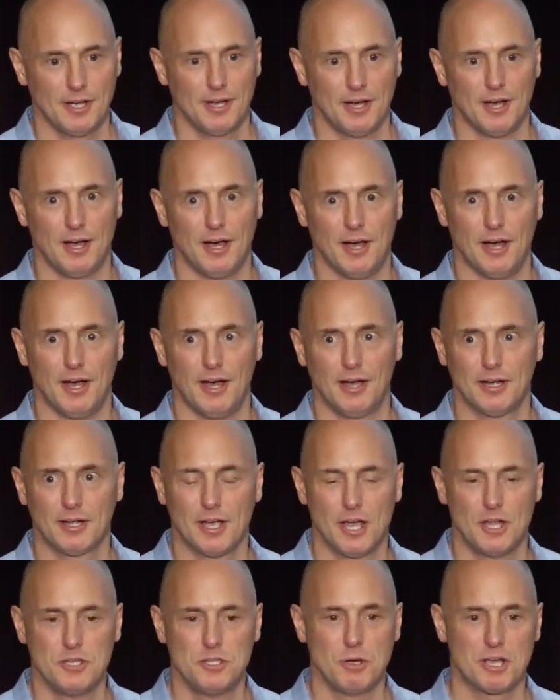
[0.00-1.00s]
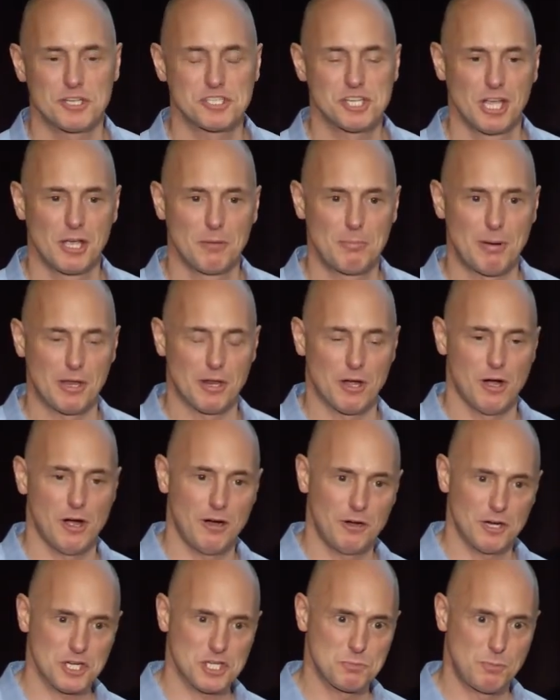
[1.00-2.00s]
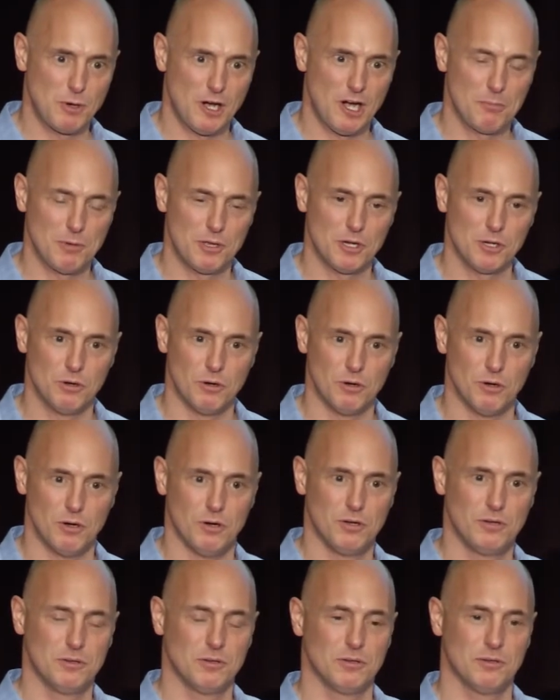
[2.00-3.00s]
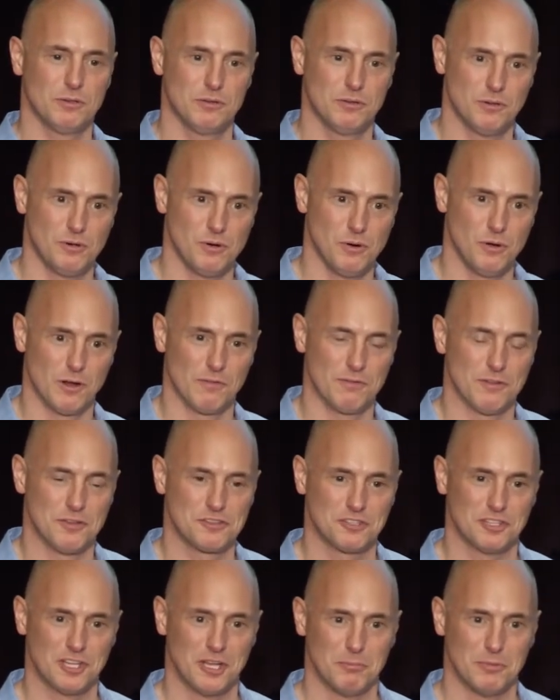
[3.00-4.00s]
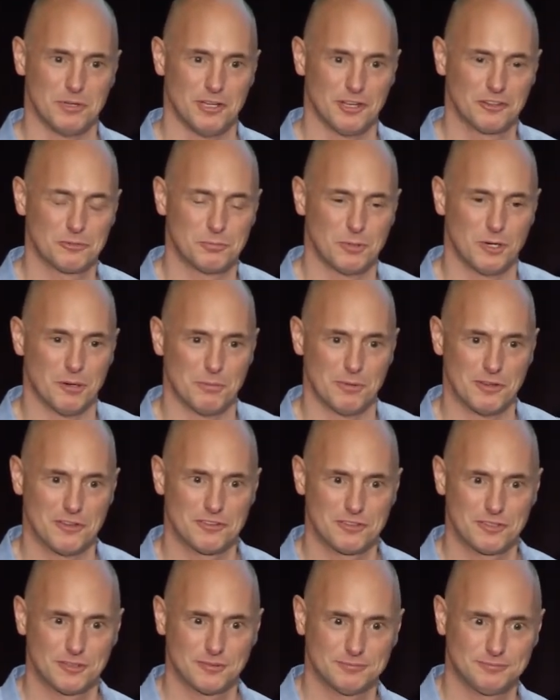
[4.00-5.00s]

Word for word: Uh, are you asking about our experiment or all of the CMB experiments?